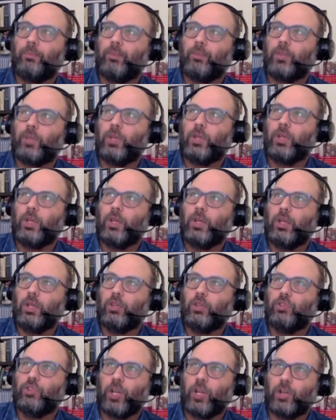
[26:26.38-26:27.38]
the
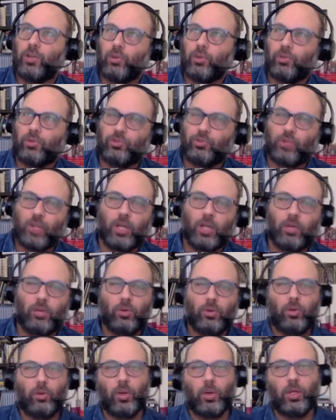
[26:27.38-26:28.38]
general strike,
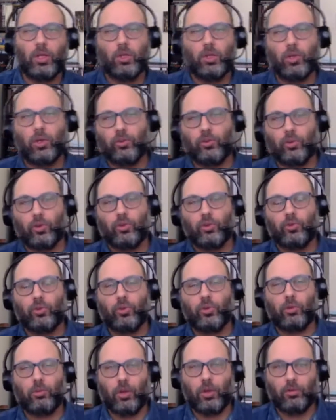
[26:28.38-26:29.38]
or what he calls also
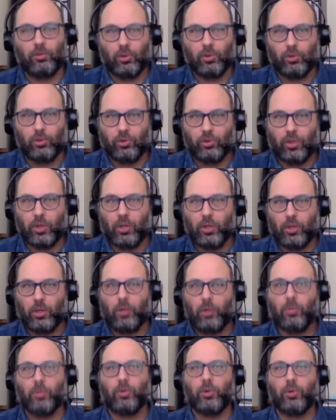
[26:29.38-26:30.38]
the
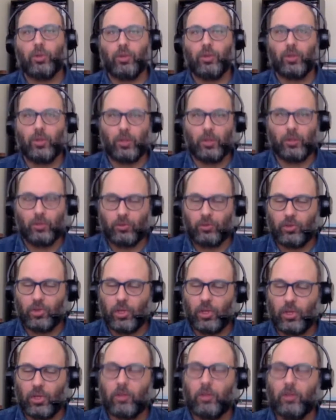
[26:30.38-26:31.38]
revolutionary proletarian
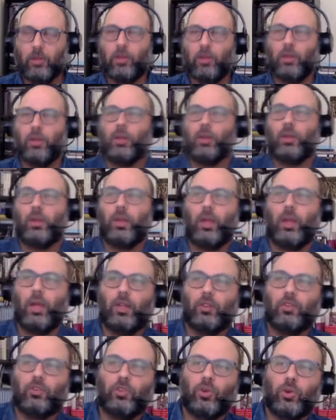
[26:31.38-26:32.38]
strike.
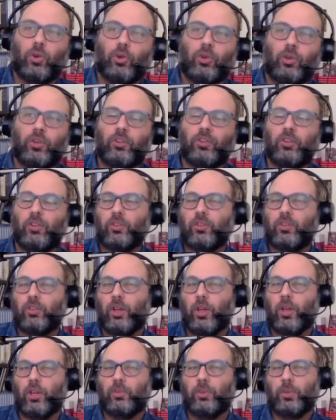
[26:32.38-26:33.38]
And so this is
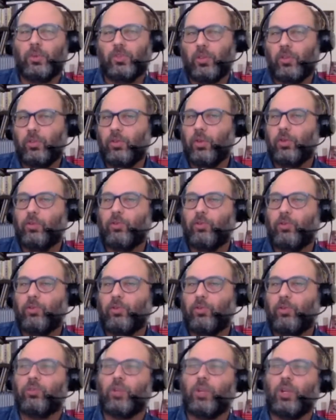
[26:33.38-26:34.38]
a specific form
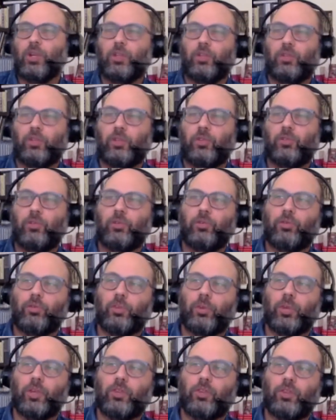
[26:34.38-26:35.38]
of strike that's different
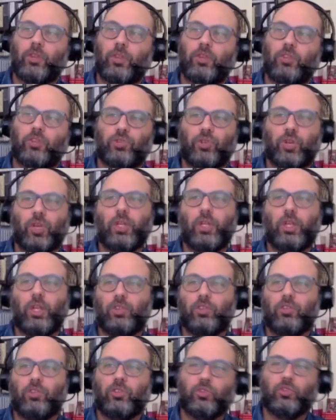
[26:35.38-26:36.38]
from, let's say,
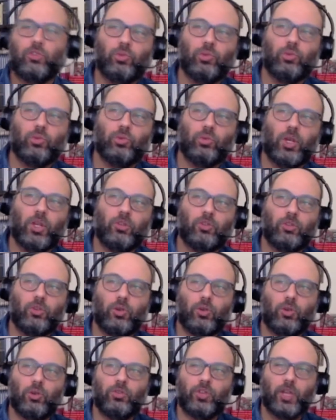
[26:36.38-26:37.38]
striking just to raise
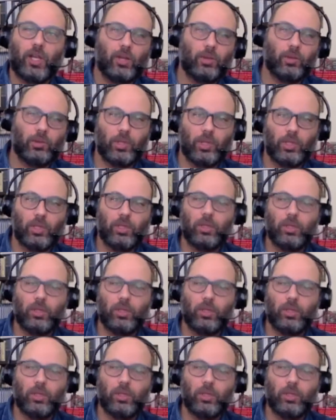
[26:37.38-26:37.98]
your salary.